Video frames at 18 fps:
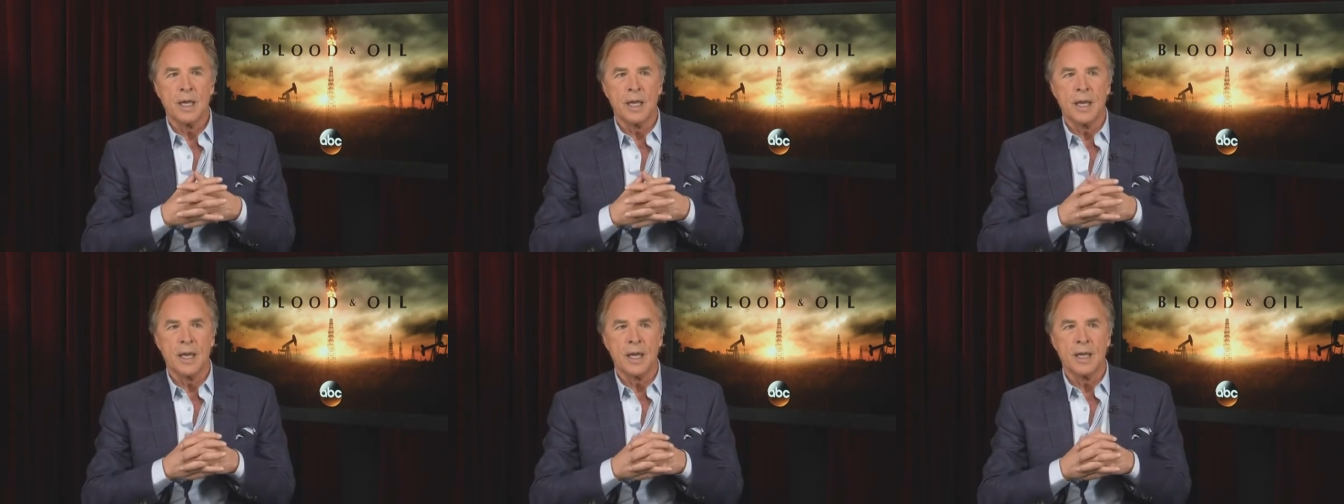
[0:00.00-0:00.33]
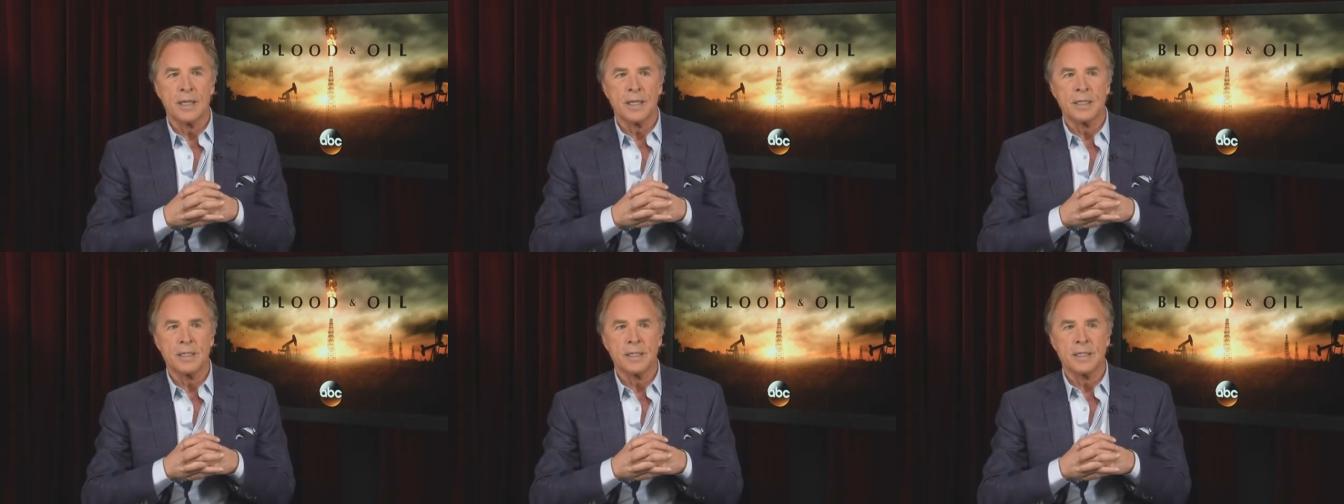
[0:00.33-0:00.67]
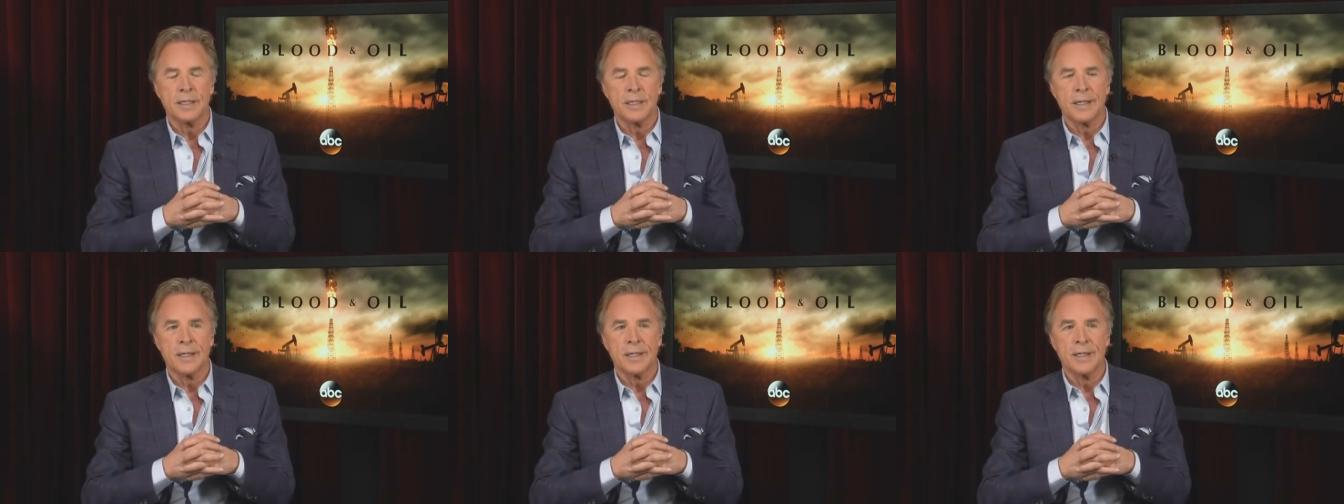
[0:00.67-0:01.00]
And,
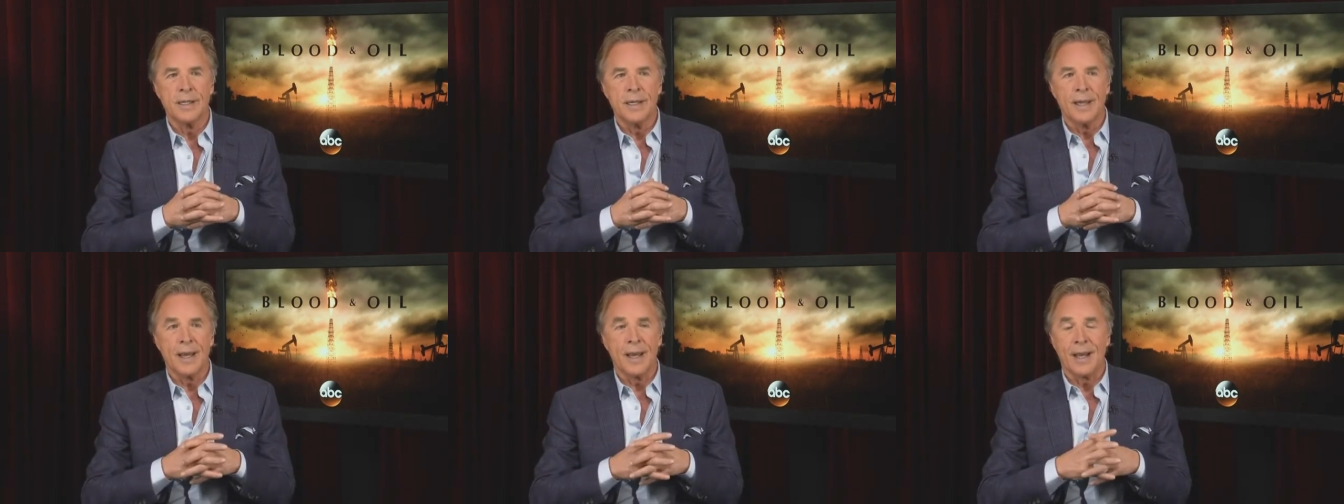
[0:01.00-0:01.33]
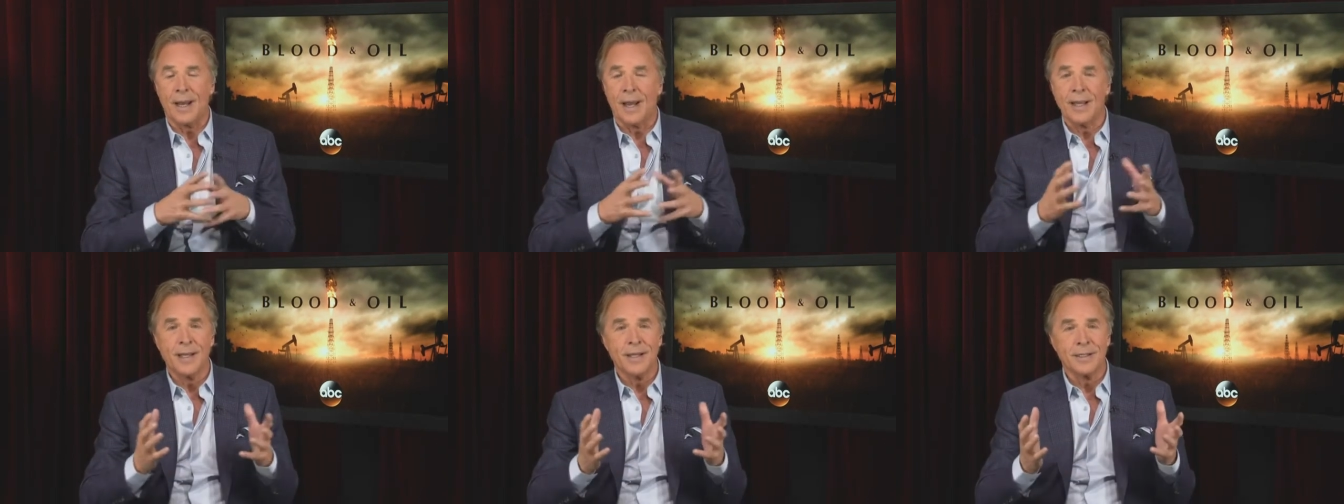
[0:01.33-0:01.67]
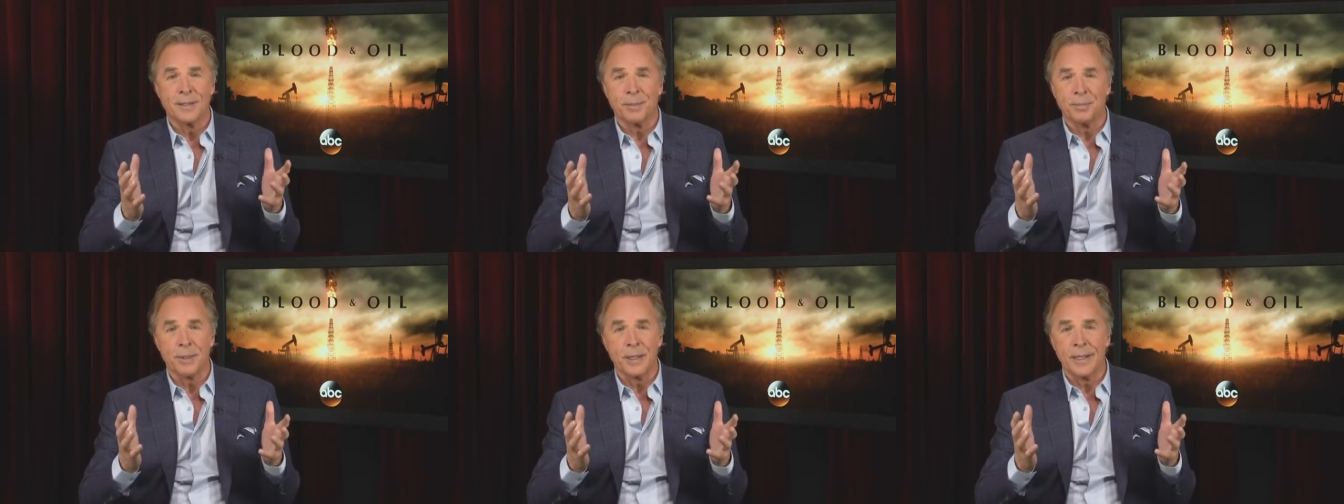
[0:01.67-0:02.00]
uh, and I
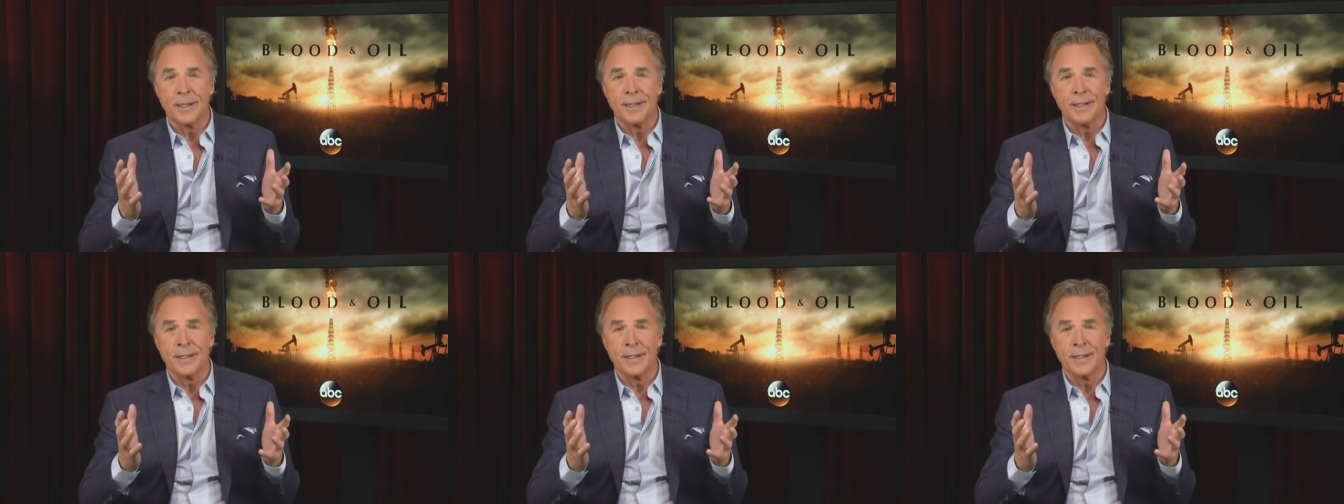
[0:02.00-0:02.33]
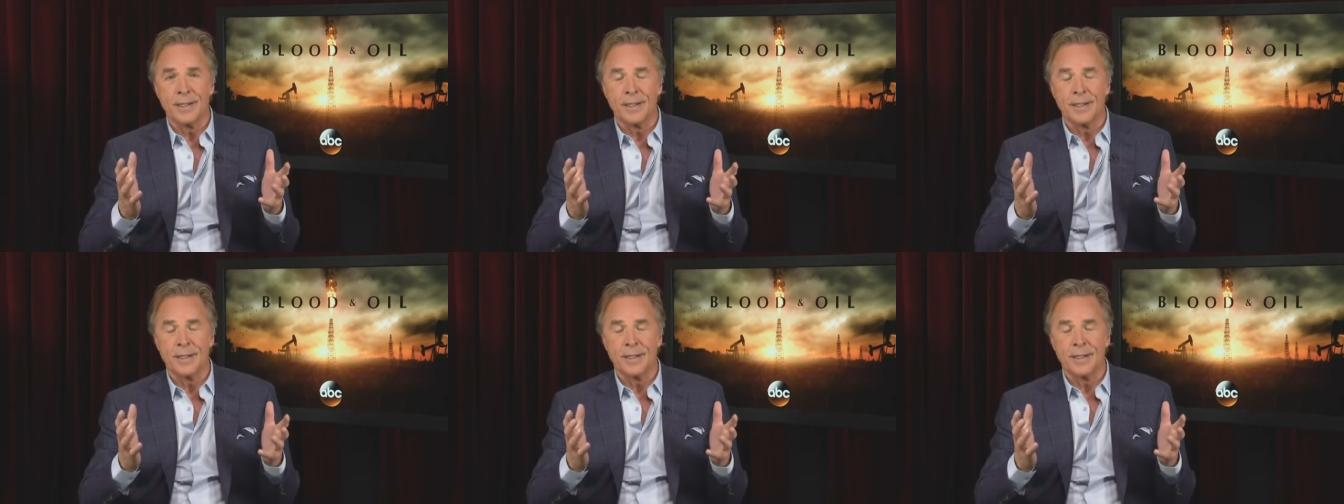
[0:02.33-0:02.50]
get to play the,